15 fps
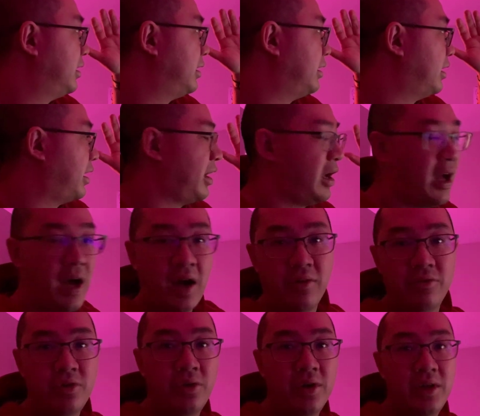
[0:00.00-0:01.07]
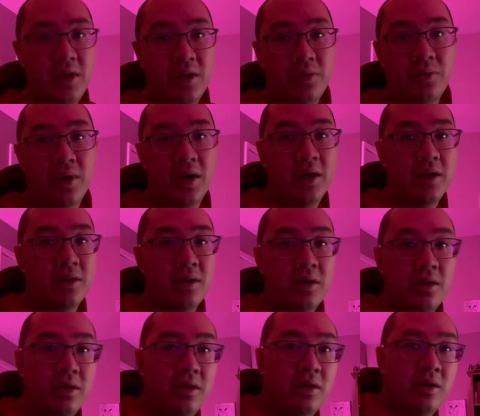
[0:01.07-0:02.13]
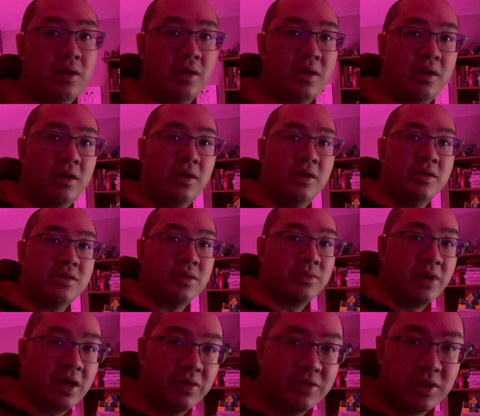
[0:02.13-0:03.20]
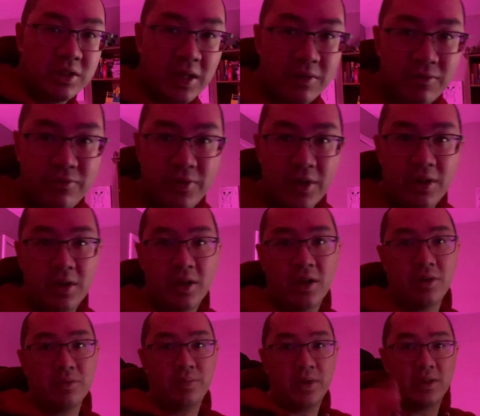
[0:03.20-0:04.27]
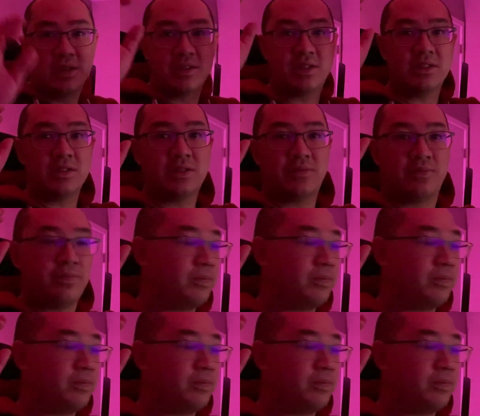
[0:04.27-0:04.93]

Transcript: And I have no idea why. So I'm gonna have to try and figure it out, but this is